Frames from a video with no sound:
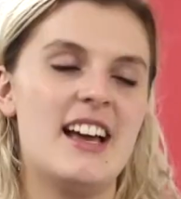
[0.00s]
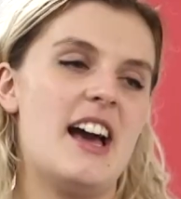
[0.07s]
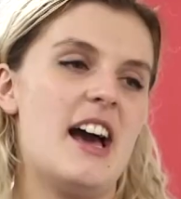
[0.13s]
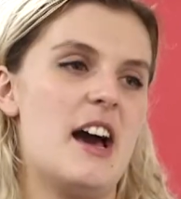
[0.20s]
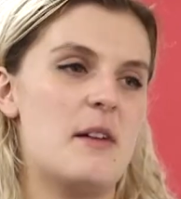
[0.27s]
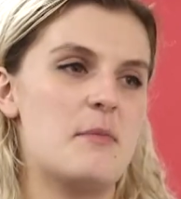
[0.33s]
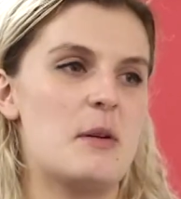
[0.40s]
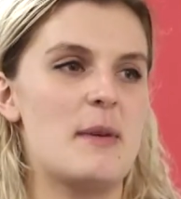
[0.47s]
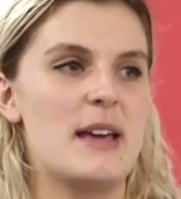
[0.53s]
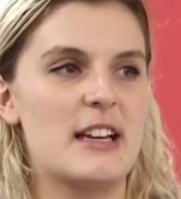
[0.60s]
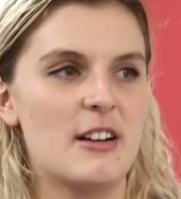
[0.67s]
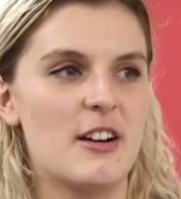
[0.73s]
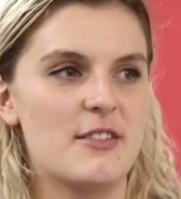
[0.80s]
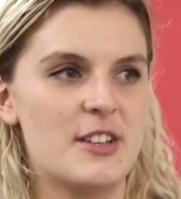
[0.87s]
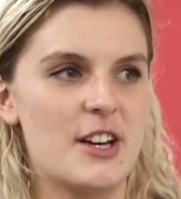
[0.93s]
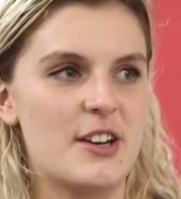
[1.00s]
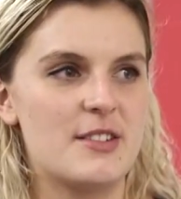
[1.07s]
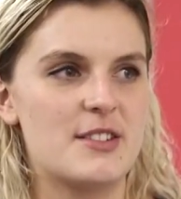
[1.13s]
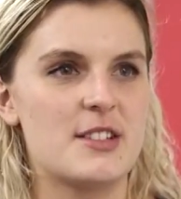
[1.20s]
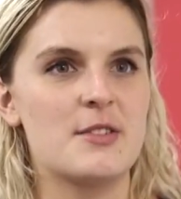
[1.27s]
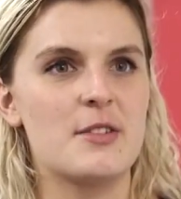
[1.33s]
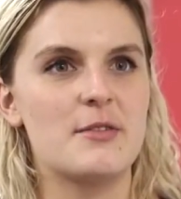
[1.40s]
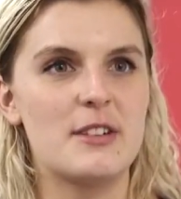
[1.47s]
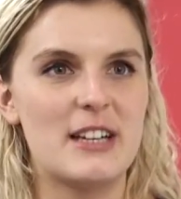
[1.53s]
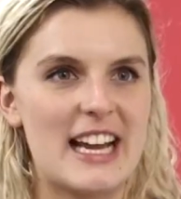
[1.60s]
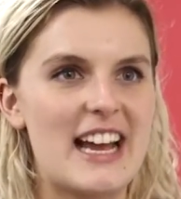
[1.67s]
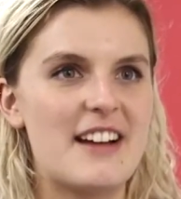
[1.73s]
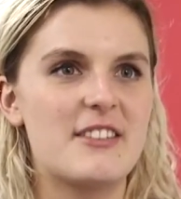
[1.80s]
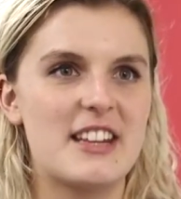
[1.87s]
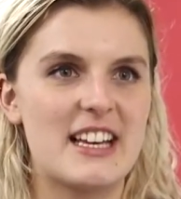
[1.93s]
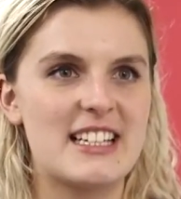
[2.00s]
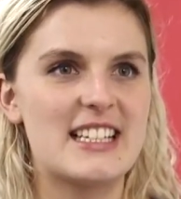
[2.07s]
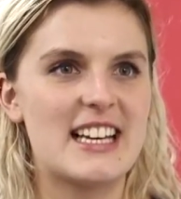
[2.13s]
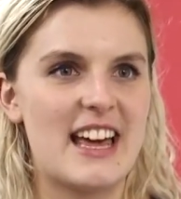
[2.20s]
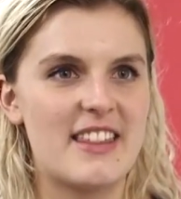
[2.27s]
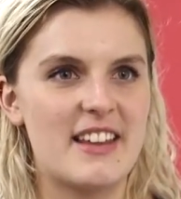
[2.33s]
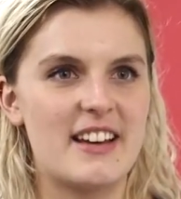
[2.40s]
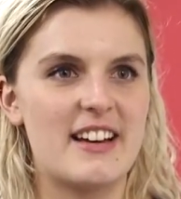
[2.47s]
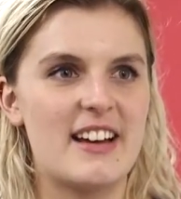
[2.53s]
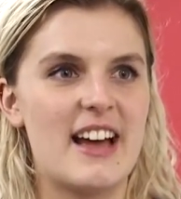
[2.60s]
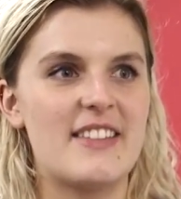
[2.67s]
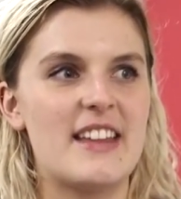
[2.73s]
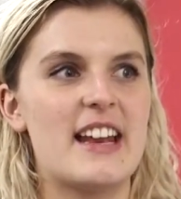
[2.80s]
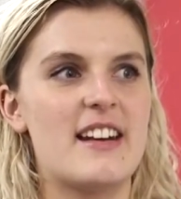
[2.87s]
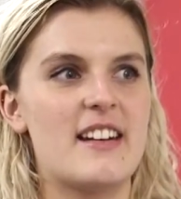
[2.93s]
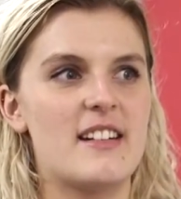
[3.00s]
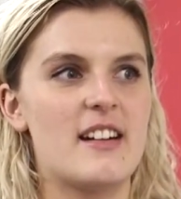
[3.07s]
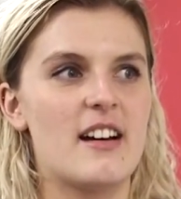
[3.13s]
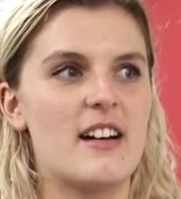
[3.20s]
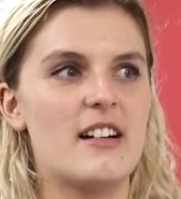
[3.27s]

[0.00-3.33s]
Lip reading: I make a lot of notes, I sort of relate everything together, and then